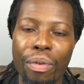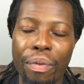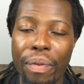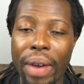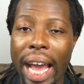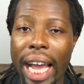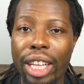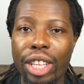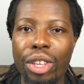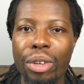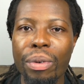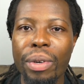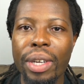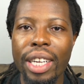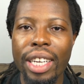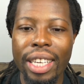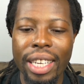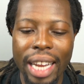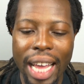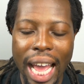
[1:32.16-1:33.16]
factor
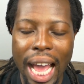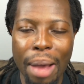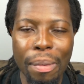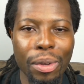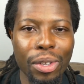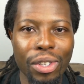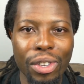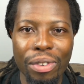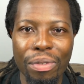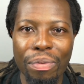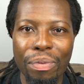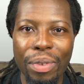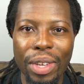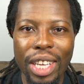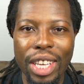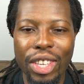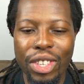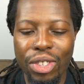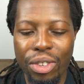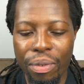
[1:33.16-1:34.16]
in Amazon
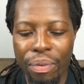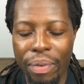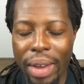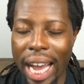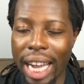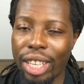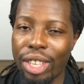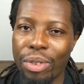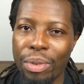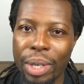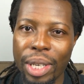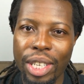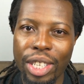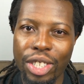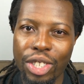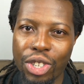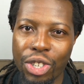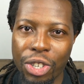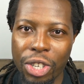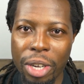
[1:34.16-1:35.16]
fees, you factor
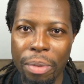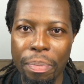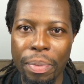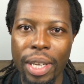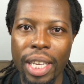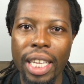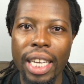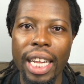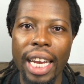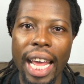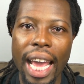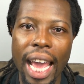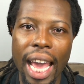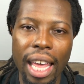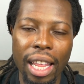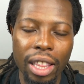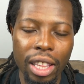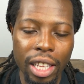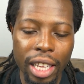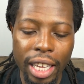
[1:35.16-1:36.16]
in shipping and
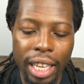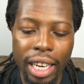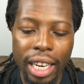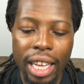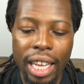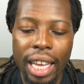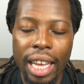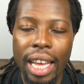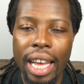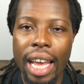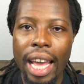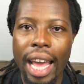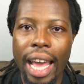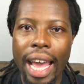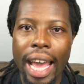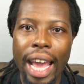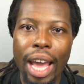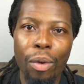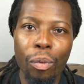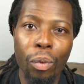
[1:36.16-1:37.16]
handling,
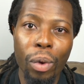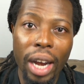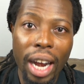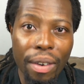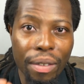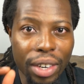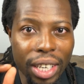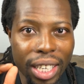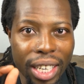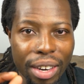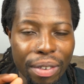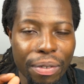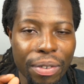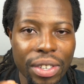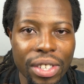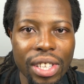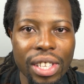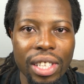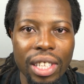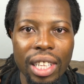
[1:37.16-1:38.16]
and whatever
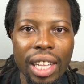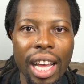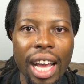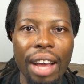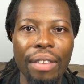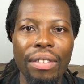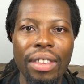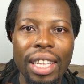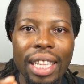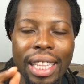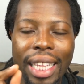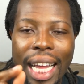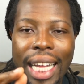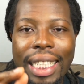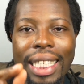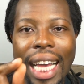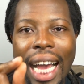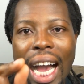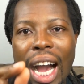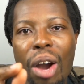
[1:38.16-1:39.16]
difference is left,
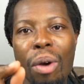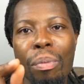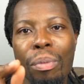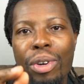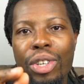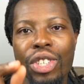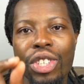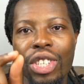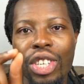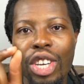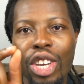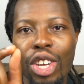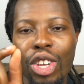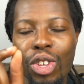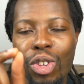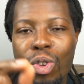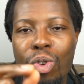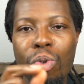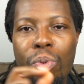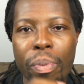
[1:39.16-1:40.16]
that's how much
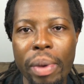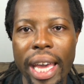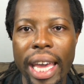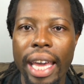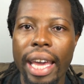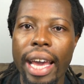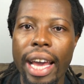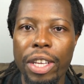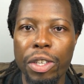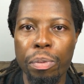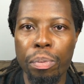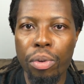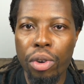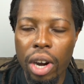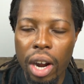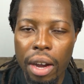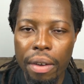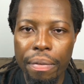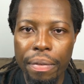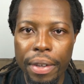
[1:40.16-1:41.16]
you make as
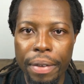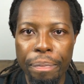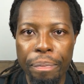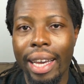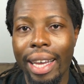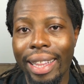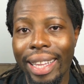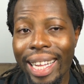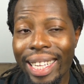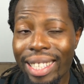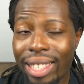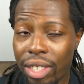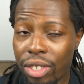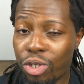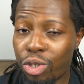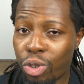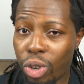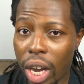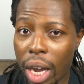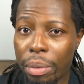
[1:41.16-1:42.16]
profit. And that's
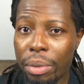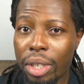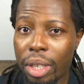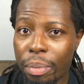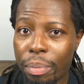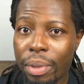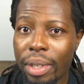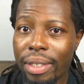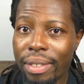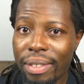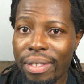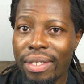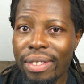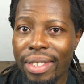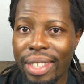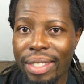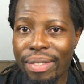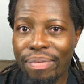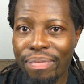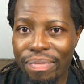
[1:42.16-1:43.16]
drop shipping
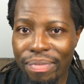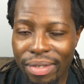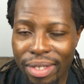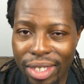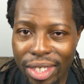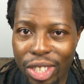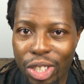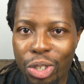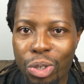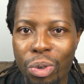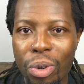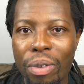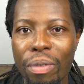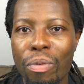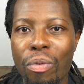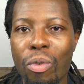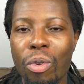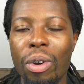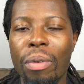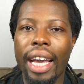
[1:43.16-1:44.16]
in the short
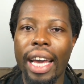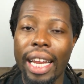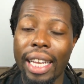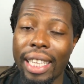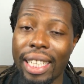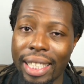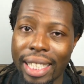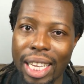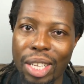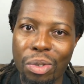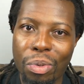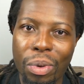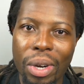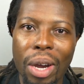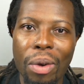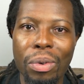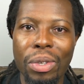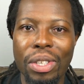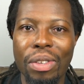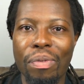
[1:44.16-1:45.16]
form. At least that's what
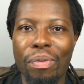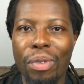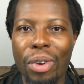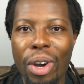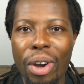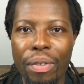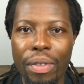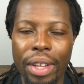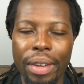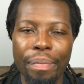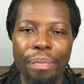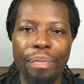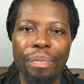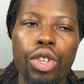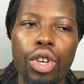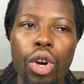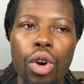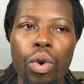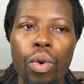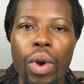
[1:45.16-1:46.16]
I was involved in.
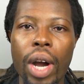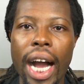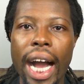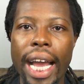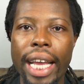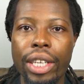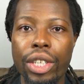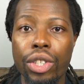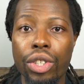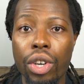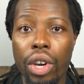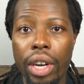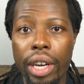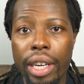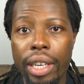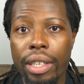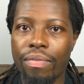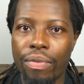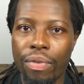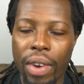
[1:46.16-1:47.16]
So I
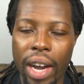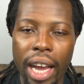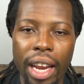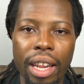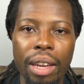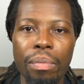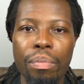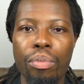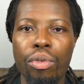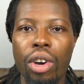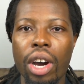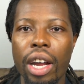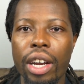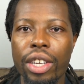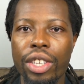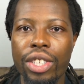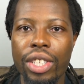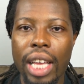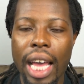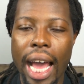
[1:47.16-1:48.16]
started finding
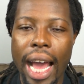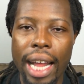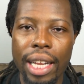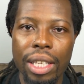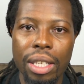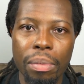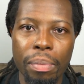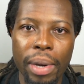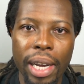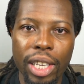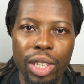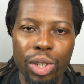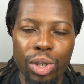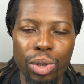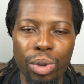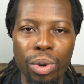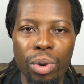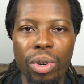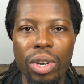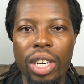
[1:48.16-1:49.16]
products to add to my
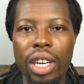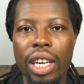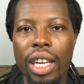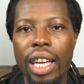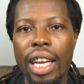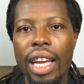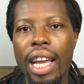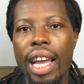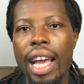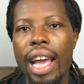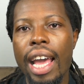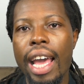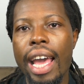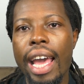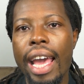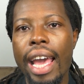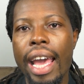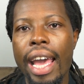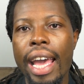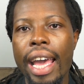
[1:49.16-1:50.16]
store,
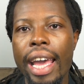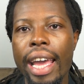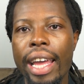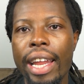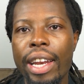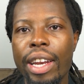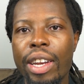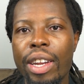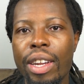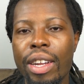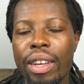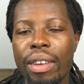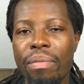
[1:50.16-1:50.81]
and